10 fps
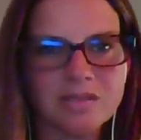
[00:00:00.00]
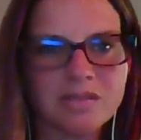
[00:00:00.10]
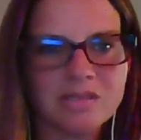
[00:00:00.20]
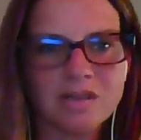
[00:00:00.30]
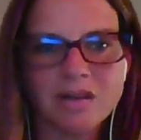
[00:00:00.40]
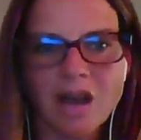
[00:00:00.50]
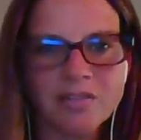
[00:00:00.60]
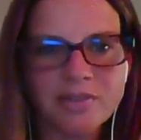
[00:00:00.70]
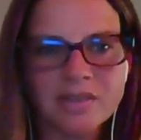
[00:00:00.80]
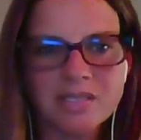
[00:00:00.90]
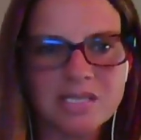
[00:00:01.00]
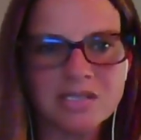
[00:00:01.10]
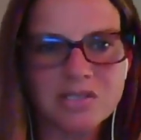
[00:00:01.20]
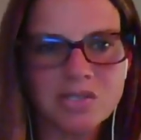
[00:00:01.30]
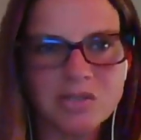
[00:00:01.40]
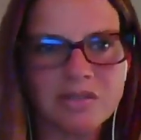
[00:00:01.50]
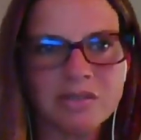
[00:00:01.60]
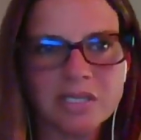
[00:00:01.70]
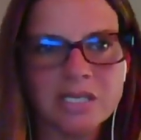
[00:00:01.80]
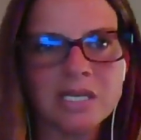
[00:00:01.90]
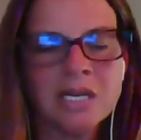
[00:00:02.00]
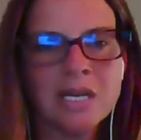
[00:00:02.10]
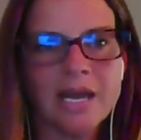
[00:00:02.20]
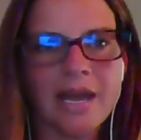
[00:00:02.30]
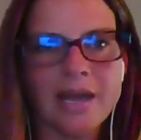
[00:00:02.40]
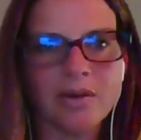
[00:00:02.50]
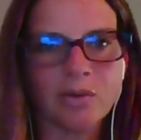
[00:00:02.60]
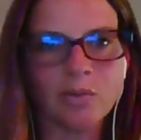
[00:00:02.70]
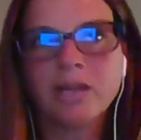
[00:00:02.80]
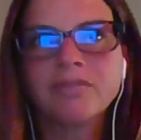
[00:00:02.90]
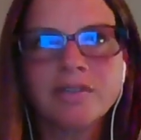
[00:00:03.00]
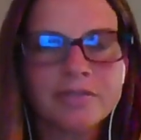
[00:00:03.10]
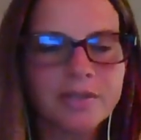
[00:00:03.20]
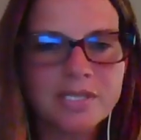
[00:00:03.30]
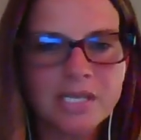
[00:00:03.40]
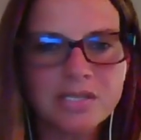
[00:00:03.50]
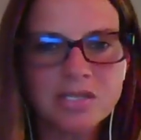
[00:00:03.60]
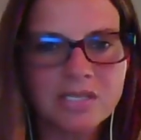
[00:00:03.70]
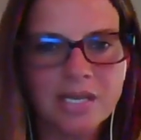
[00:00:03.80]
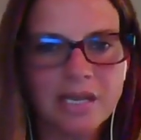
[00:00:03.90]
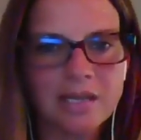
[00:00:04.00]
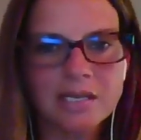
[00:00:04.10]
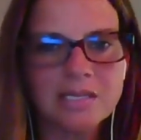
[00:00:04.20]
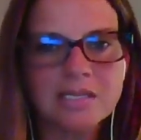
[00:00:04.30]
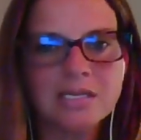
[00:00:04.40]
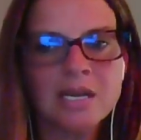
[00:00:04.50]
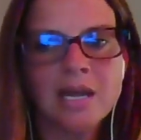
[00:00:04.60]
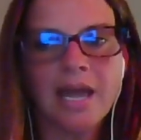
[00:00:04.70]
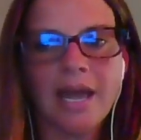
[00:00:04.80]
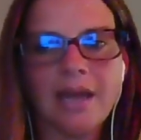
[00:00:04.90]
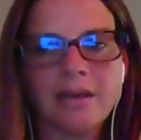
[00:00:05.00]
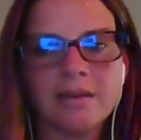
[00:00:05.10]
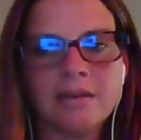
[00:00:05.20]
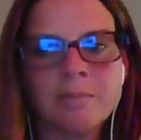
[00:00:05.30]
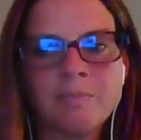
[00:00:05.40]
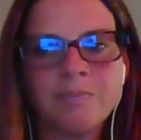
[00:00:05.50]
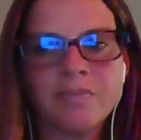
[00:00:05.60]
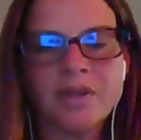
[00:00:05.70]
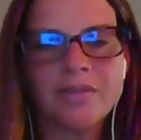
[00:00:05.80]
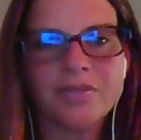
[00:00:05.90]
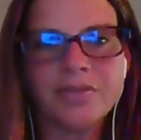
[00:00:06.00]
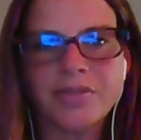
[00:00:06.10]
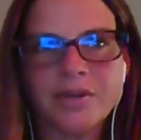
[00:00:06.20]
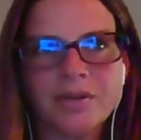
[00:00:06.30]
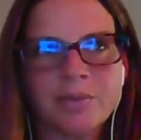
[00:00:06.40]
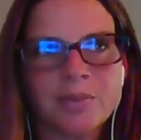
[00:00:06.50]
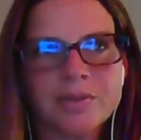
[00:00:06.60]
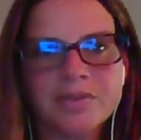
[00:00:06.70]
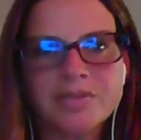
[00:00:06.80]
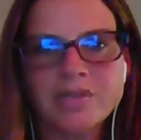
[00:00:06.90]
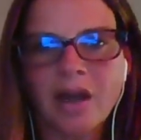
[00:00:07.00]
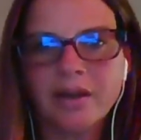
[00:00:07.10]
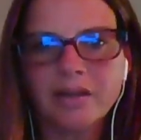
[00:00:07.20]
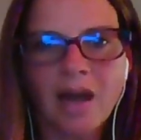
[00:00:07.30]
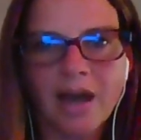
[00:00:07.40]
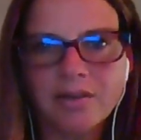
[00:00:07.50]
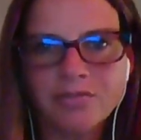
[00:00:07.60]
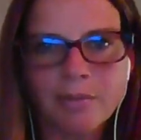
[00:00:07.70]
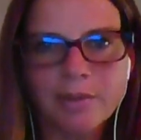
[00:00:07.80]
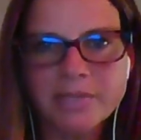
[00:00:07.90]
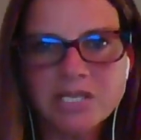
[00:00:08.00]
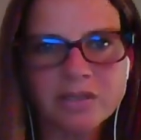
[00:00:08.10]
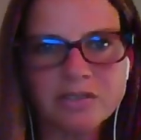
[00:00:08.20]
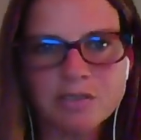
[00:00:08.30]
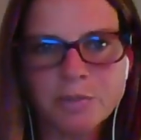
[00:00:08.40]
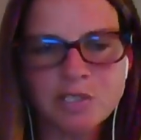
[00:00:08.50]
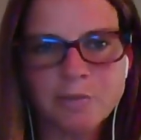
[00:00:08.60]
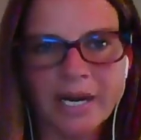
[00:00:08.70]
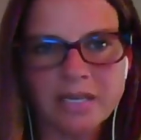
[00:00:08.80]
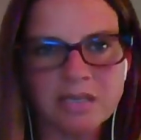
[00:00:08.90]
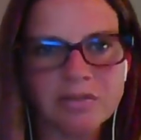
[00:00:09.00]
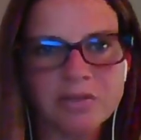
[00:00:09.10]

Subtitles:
start off in this industry, really, or one of the first, I should say, at least. And there was not a lot from a materials perspective